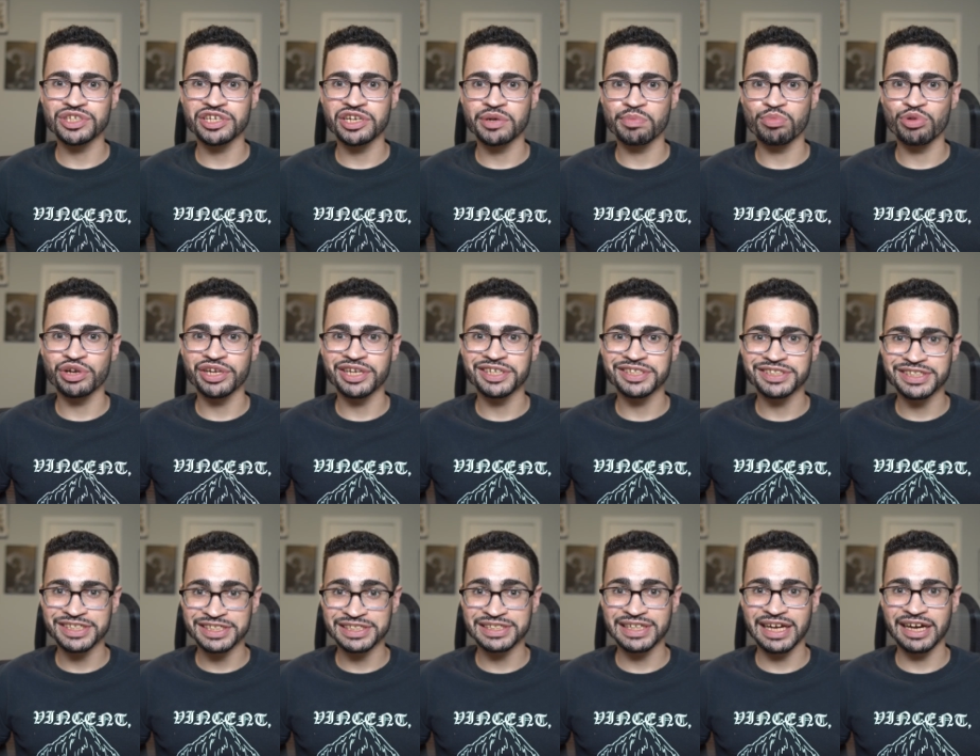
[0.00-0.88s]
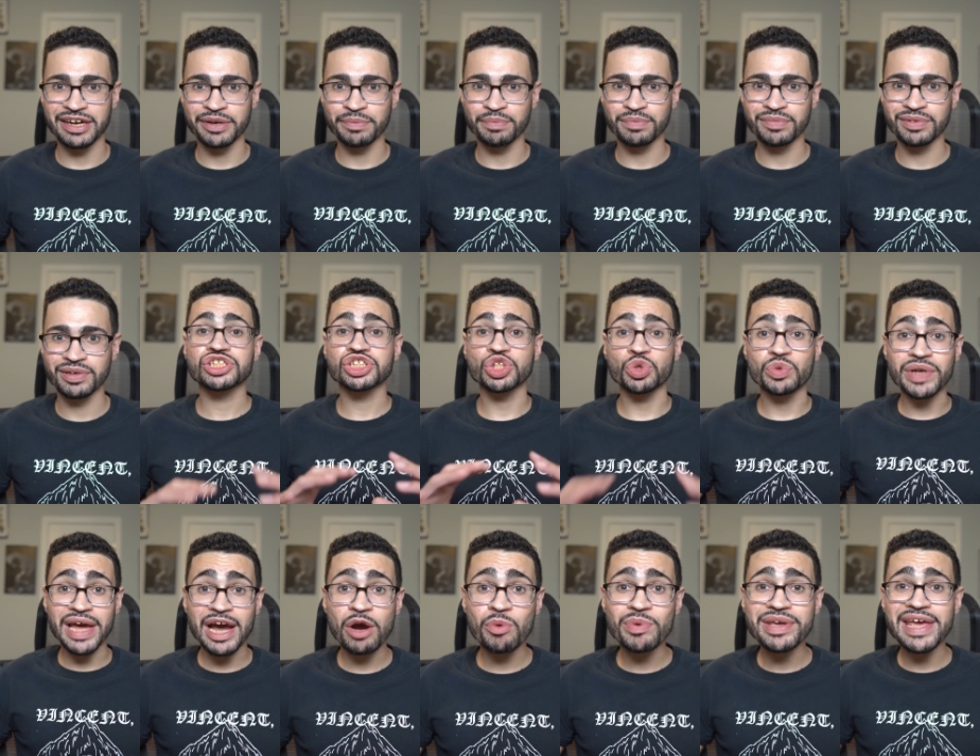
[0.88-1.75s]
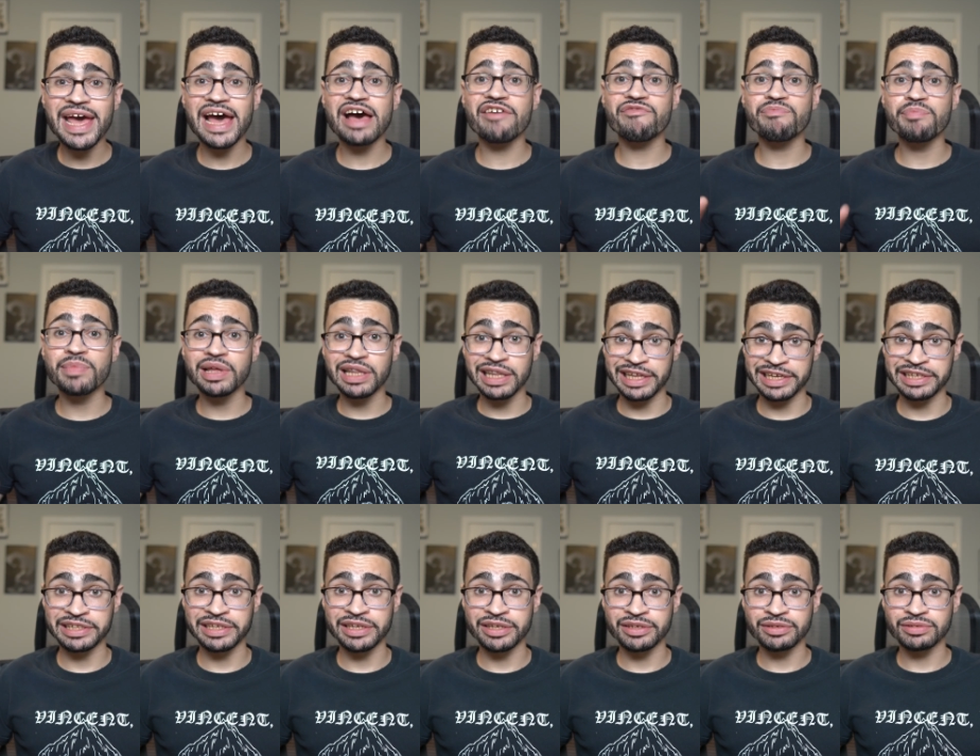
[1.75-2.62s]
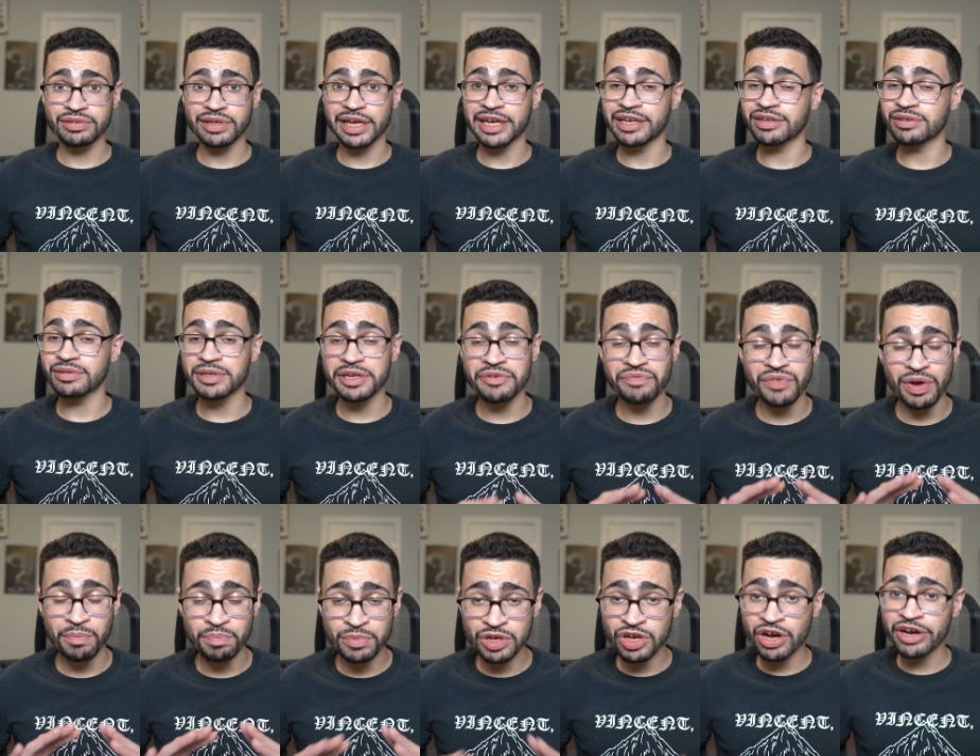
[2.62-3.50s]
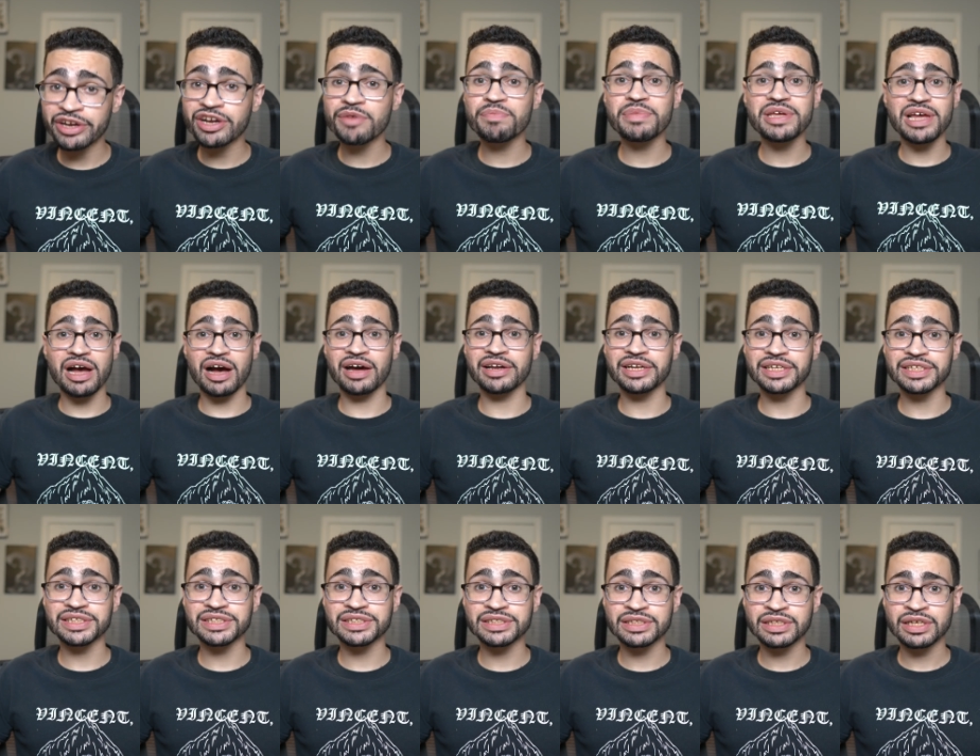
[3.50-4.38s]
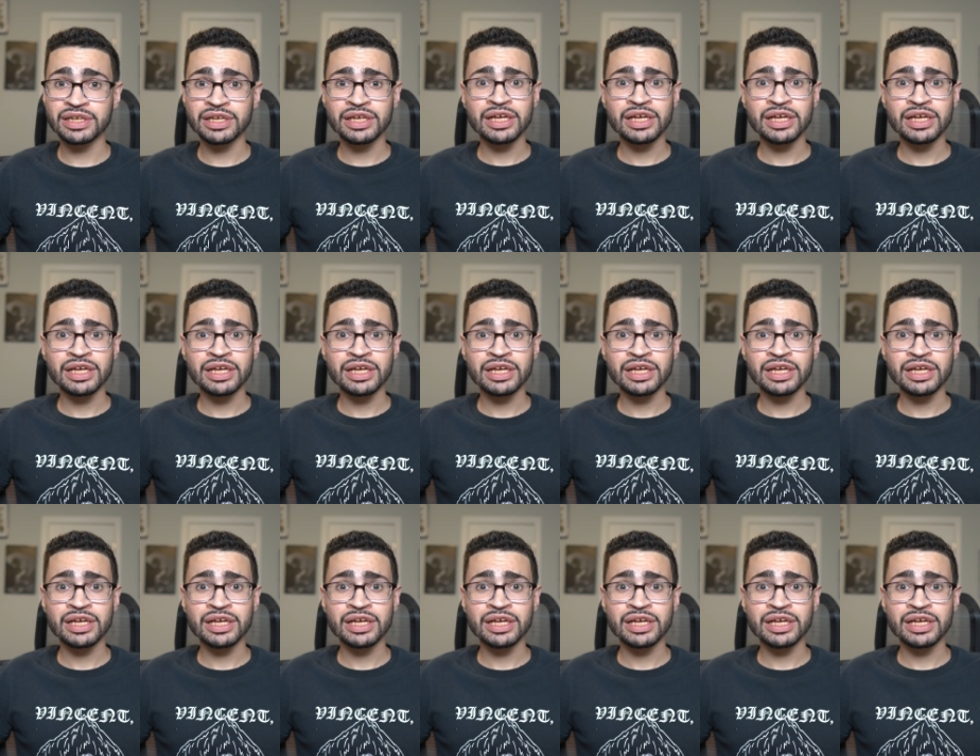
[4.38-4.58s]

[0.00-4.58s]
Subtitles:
gonna bring us this time. So now we have Malignant, and if I'm gonna be honest,